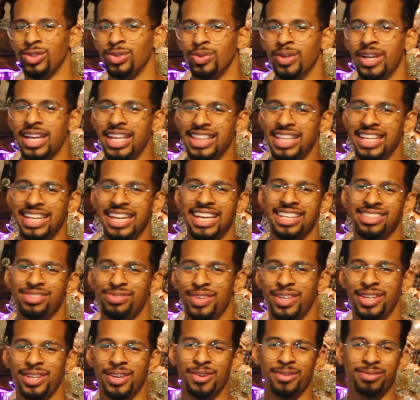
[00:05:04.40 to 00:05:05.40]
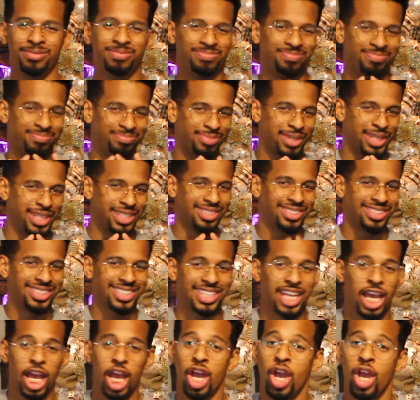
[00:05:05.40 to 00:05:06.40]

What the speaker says: you in the next video. Peace.